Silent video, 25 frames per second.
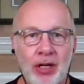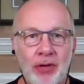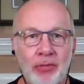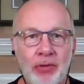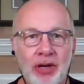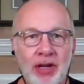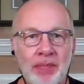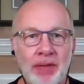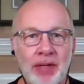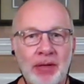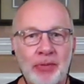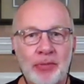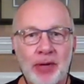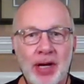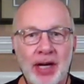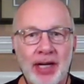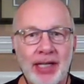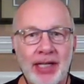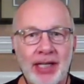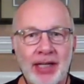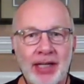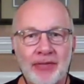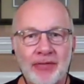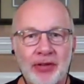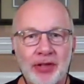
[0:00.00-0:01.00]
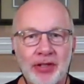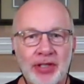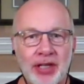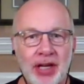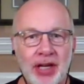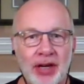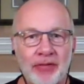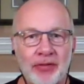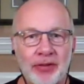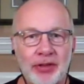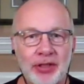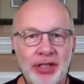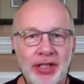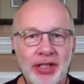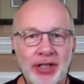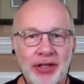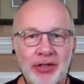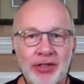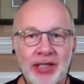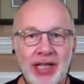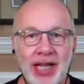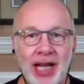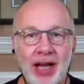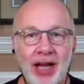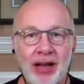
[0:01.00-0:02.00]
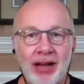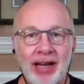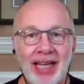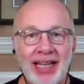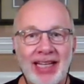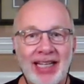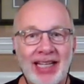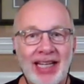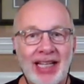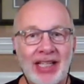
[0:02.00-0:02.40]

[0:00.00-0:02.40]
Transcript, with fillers: We've been running it for several years now, and it